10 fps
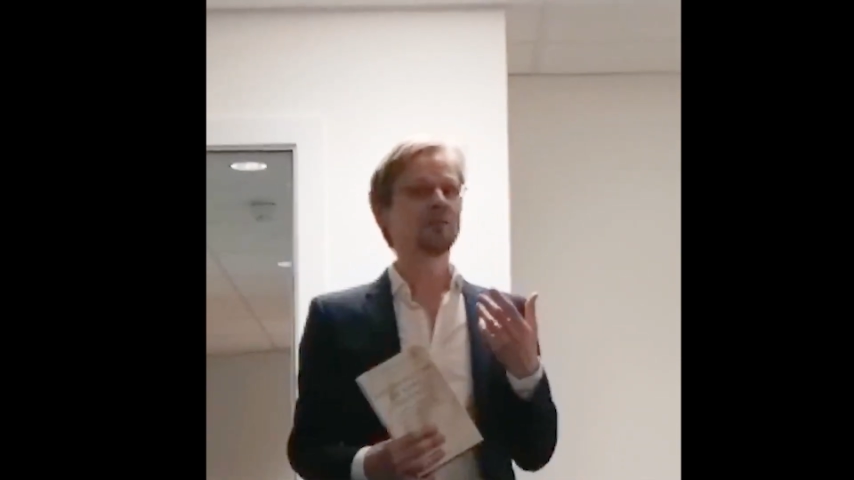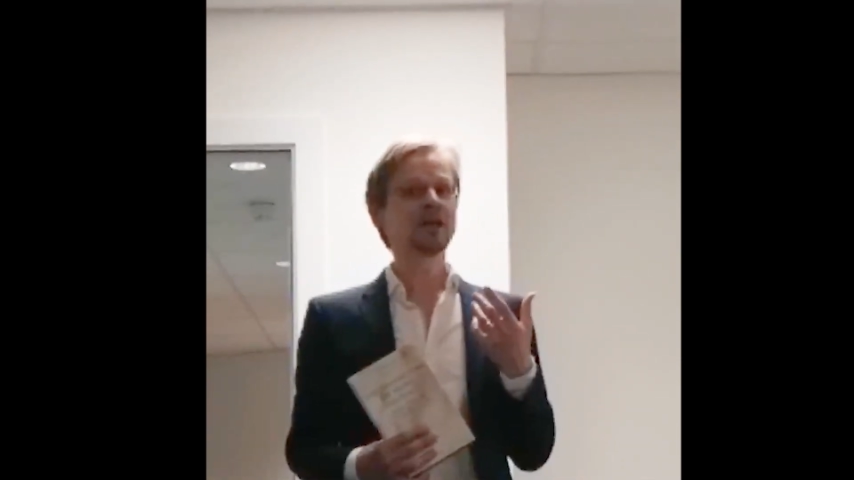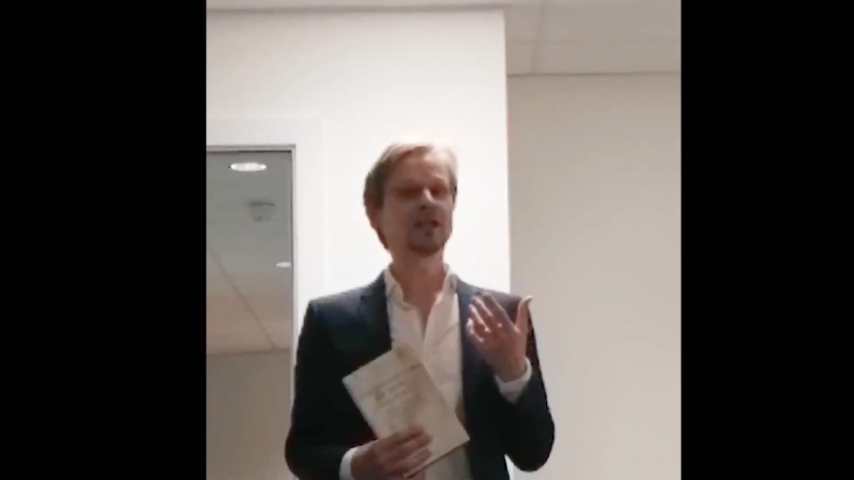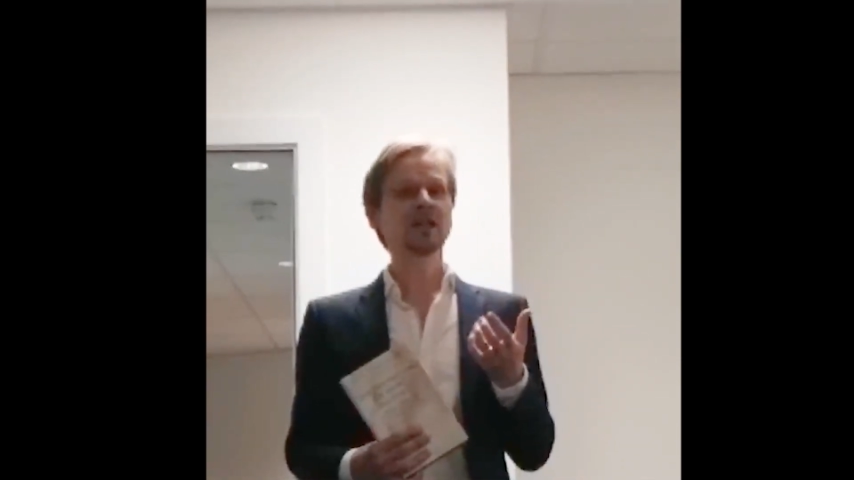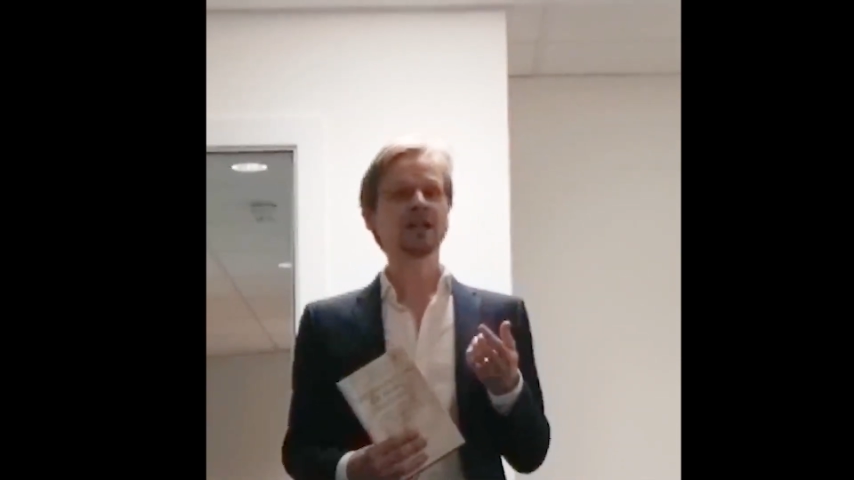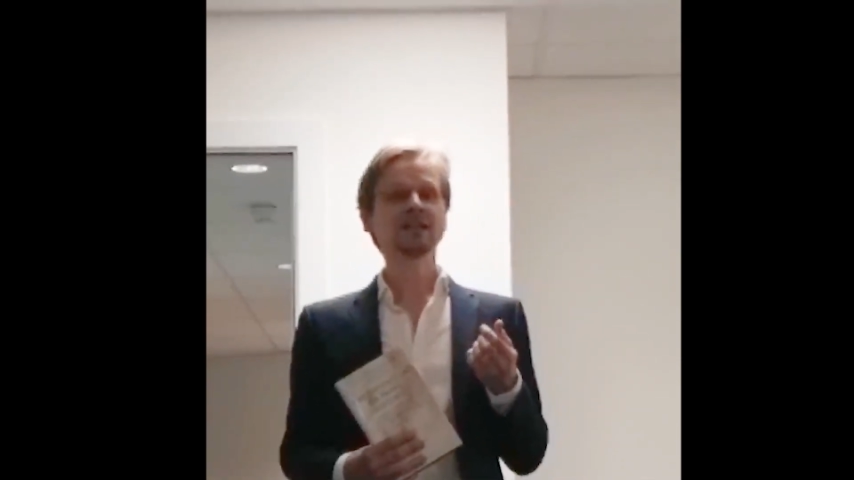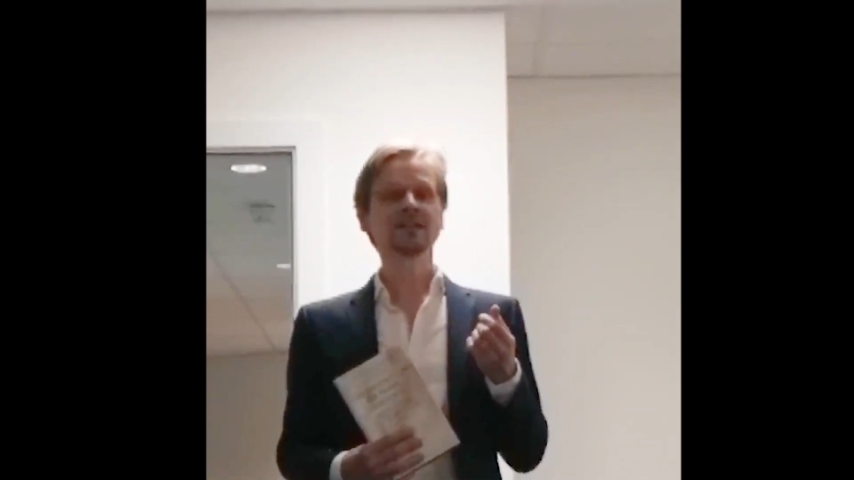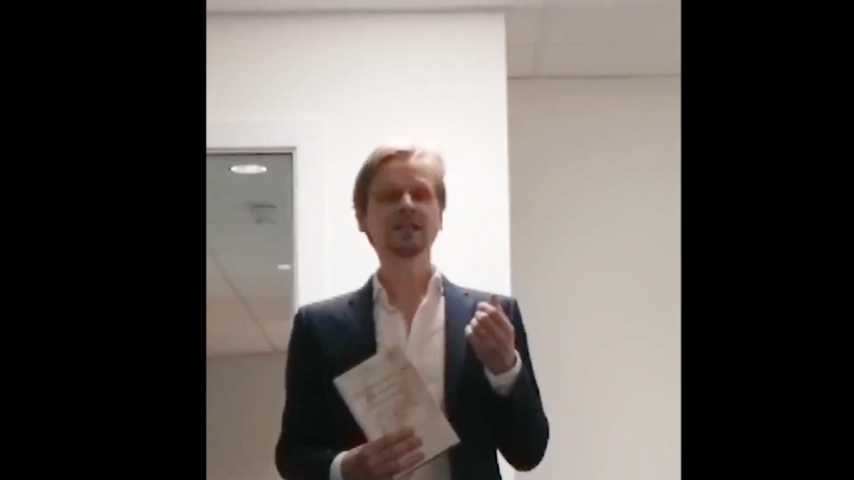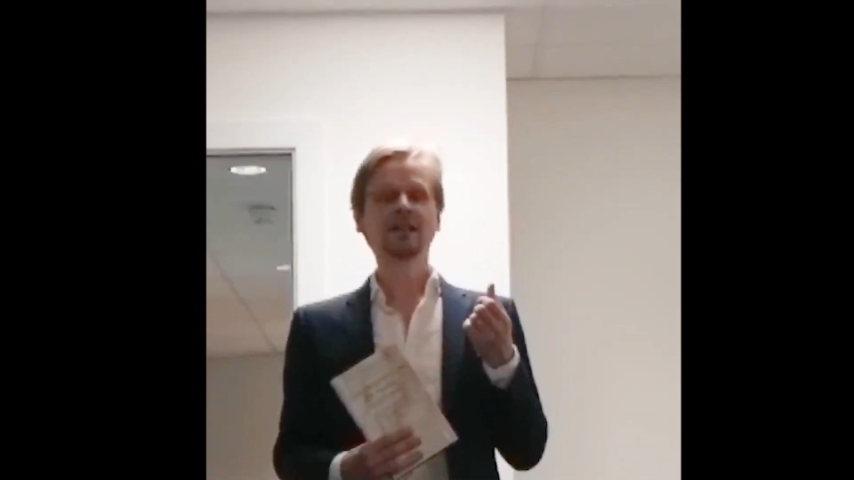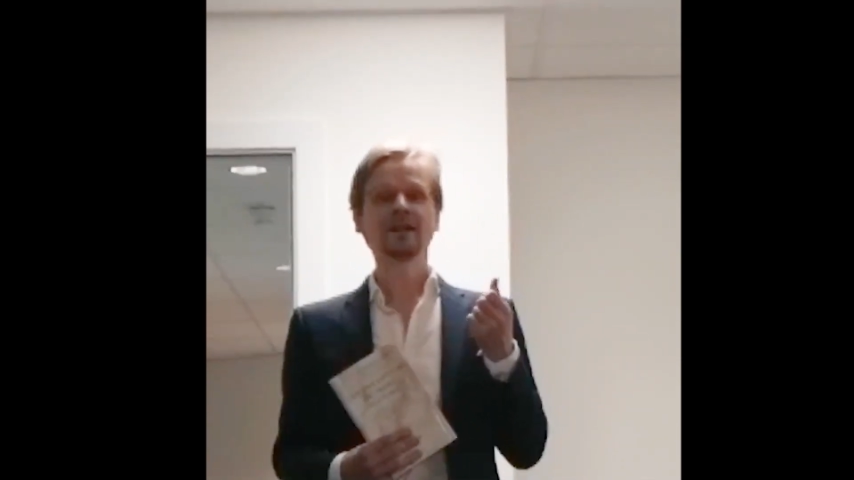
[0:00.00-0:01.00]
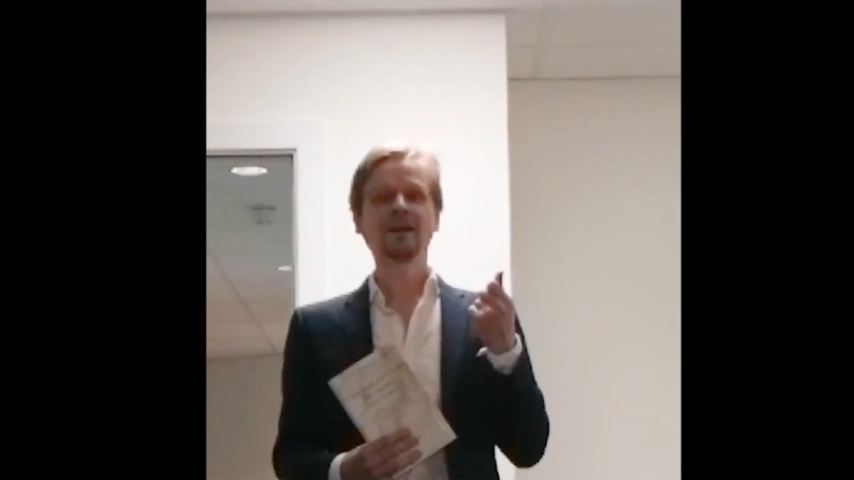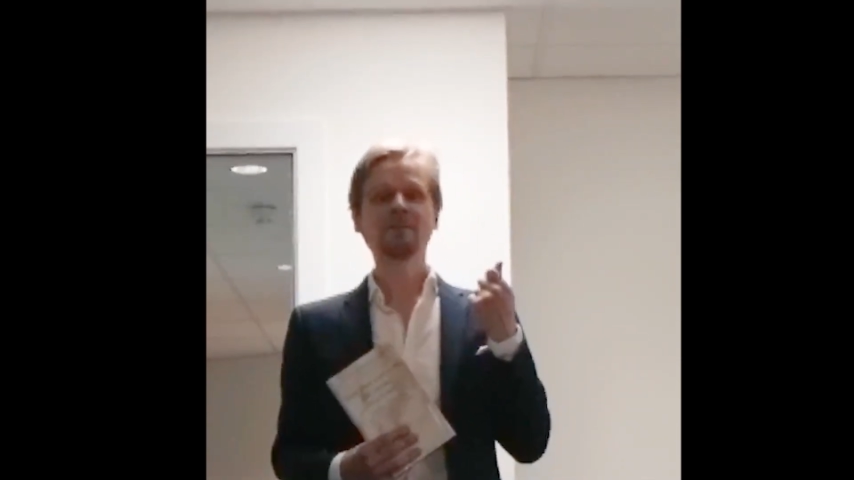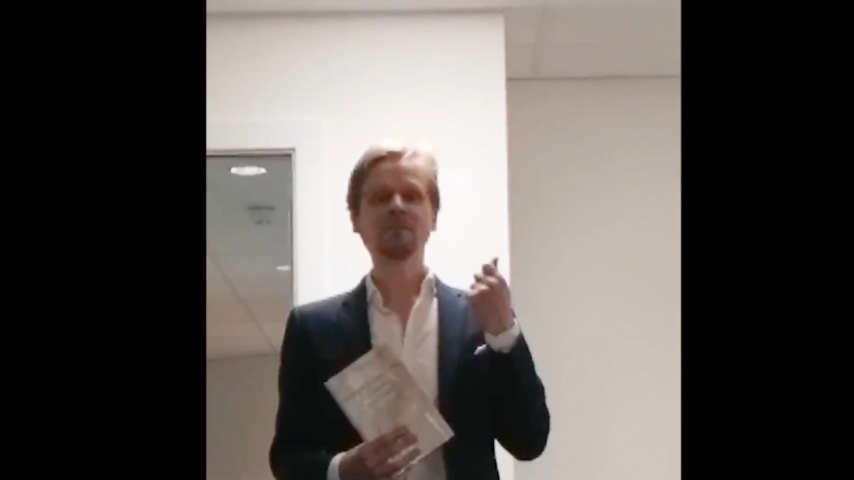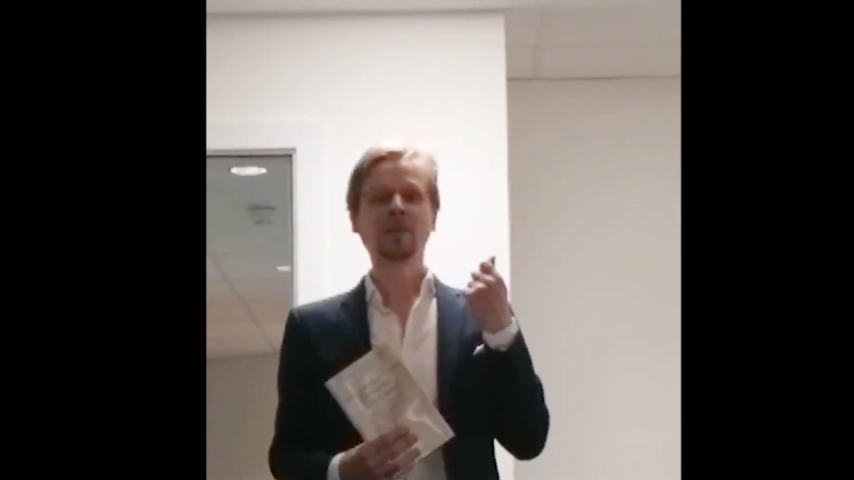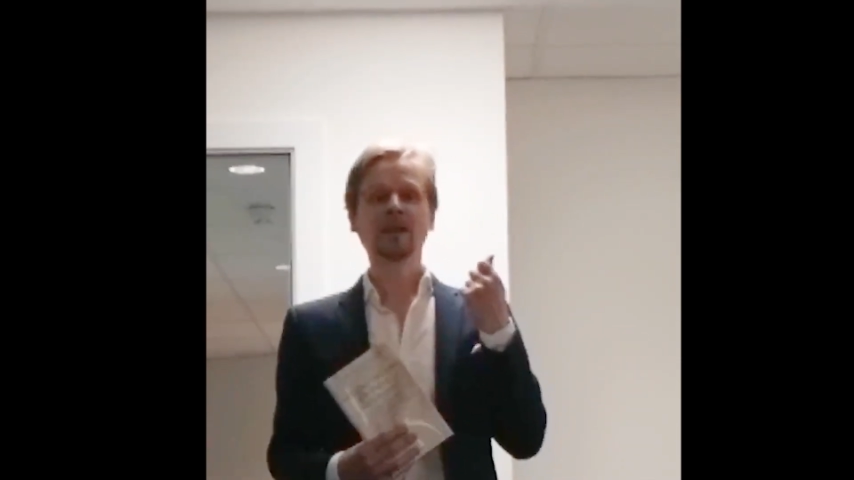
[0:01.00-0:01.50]
because
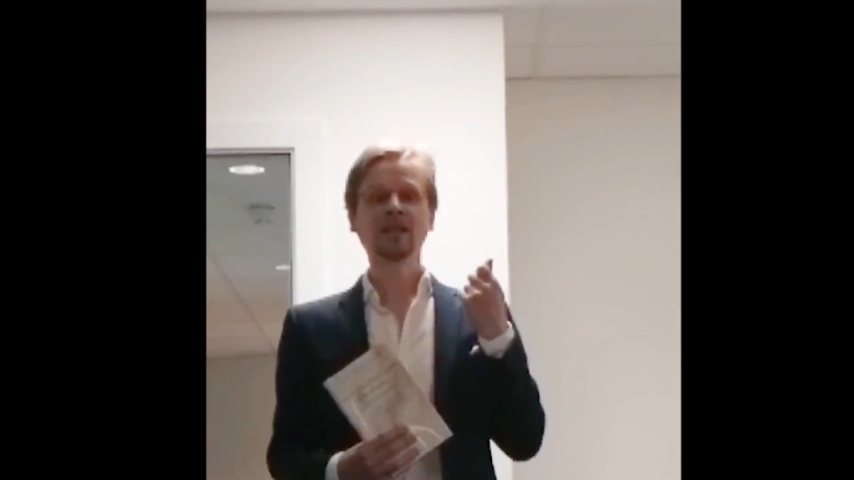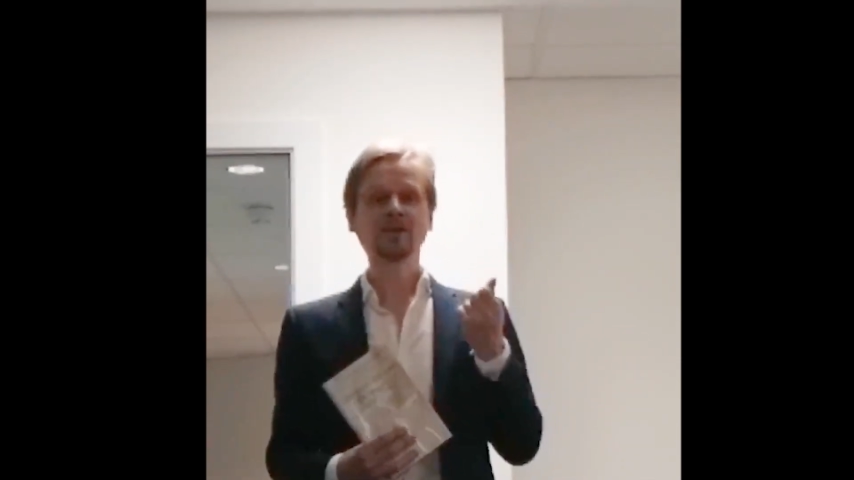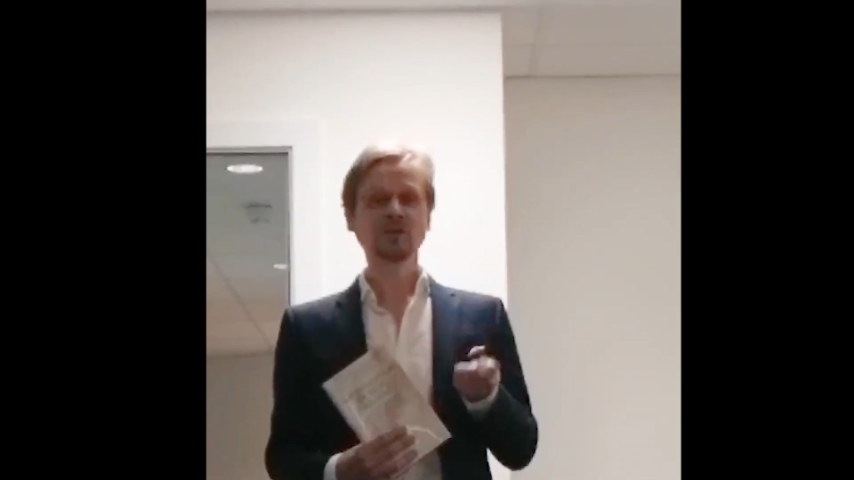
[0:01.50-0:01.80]
he